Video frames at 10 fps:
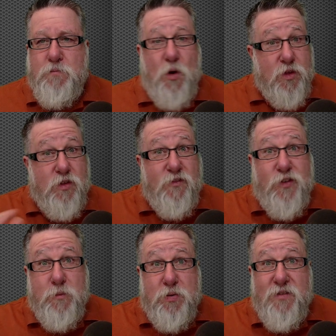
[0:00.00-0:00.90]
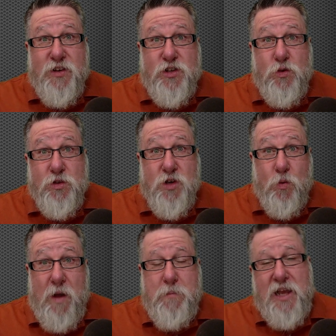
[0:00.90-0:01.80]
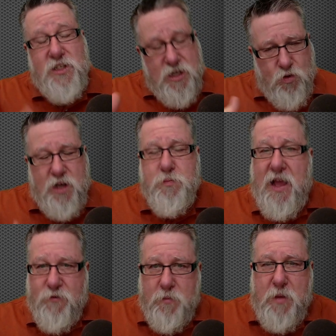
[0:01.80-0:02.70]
Both of the previous tools are web-based and cross-platform.